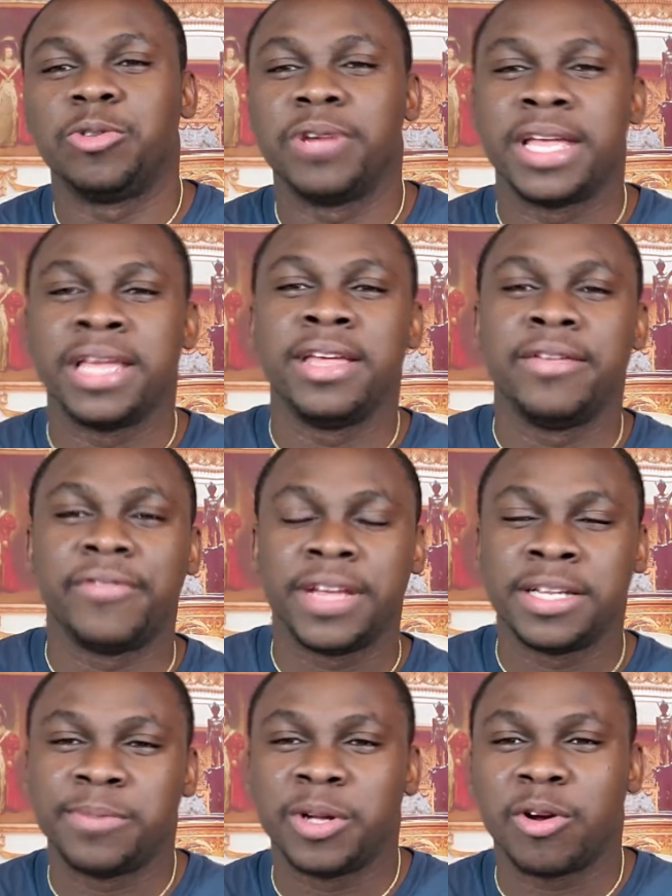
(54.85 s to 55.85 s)
to give
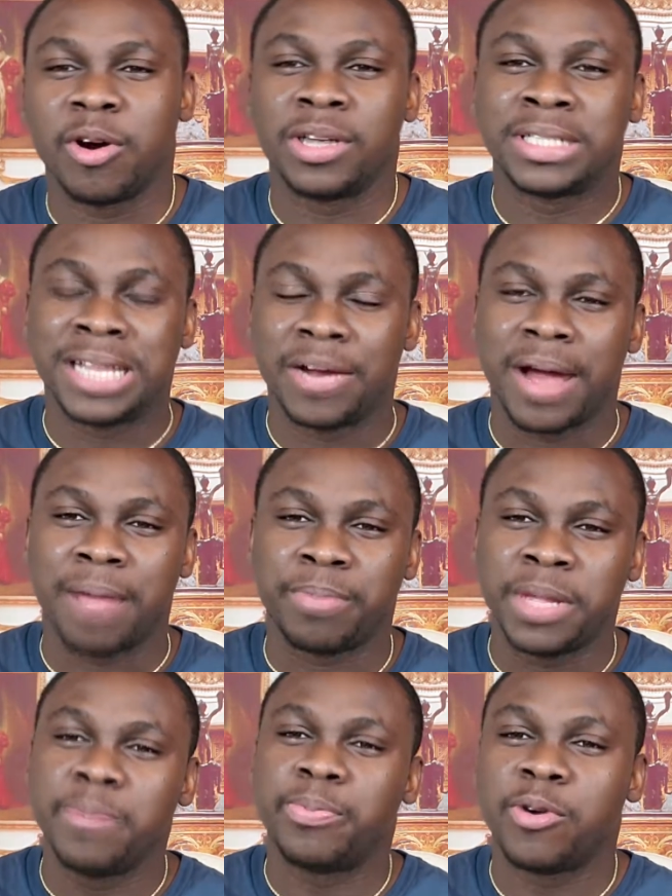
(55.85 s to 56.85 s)
is because there are
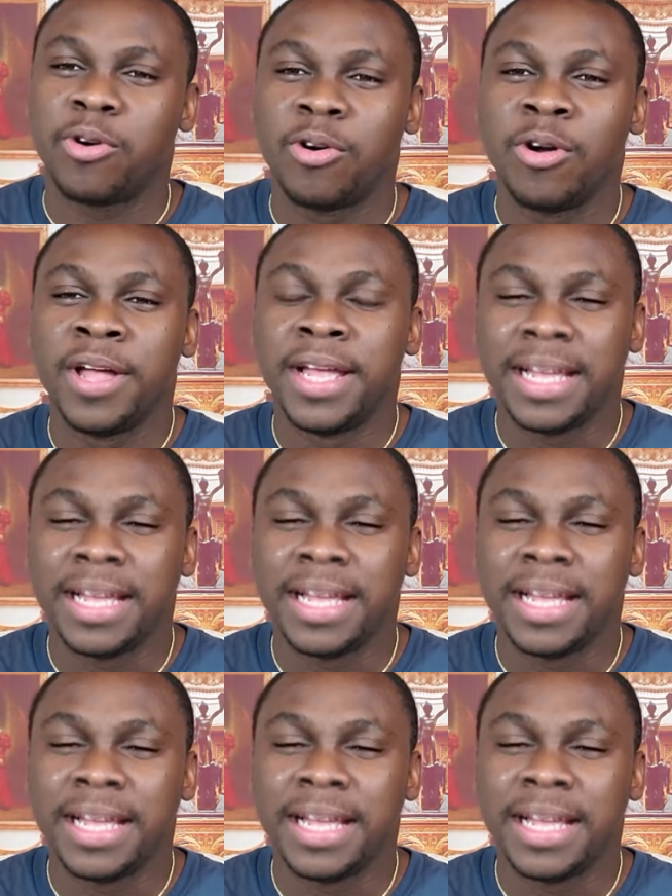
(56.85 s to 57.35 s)
people